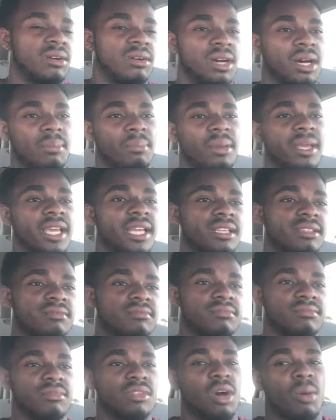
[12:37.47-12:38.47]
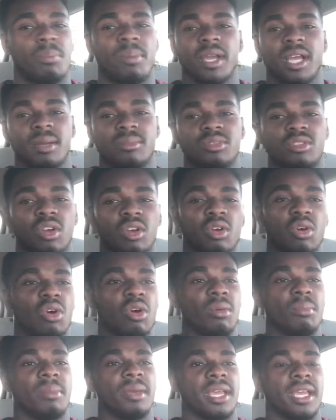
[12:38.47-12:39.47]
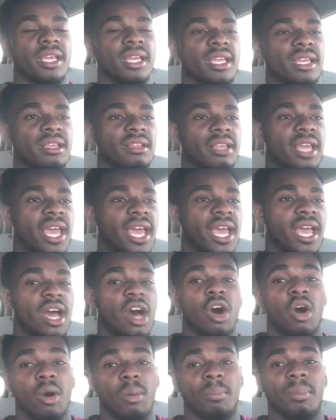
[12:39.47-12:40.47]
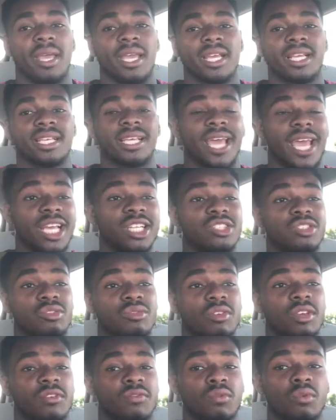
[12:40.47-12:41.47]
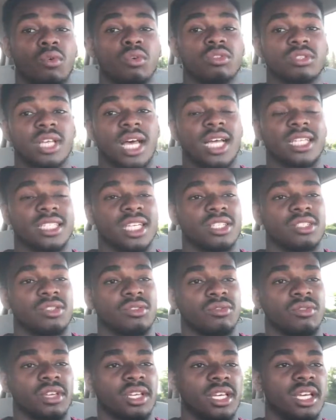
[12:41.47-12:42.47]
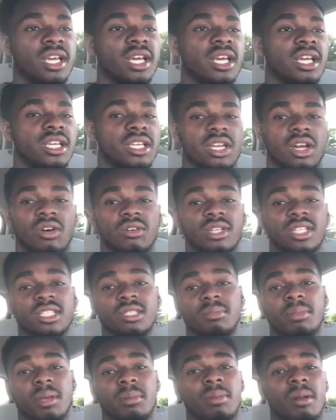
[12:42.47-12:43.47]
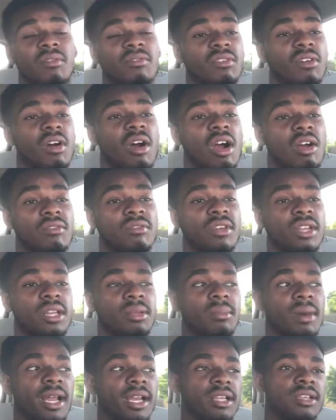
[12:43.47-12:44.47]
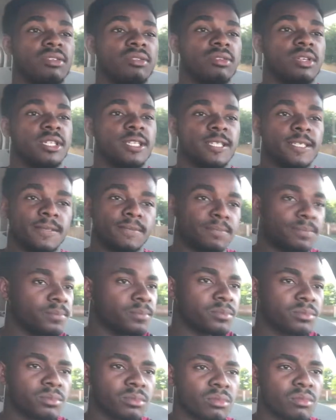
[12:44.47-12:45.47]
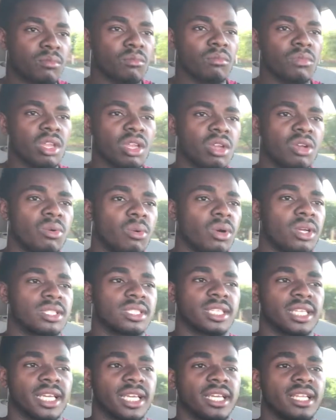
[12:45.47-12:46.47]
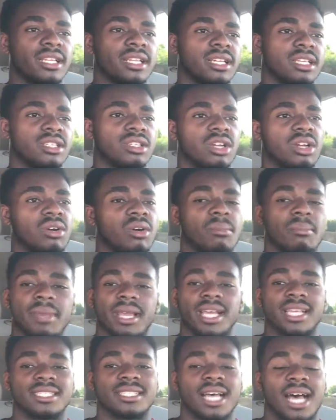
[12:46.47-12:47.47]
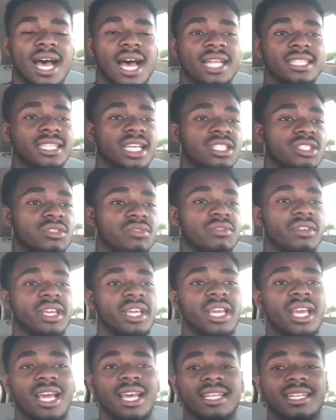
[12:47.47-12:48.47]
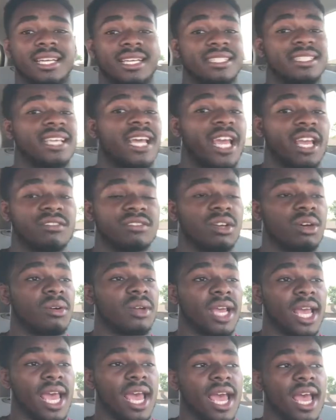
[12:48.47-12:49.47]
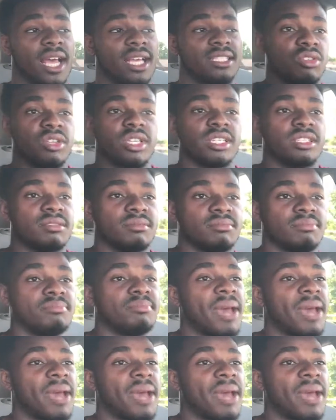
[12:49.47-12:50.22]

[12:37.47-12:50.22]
a big pickup truck or a big SUV, full size SUV. This would be a perfect car for anybody who wants to get a mid-size SUV that saves on gas. You can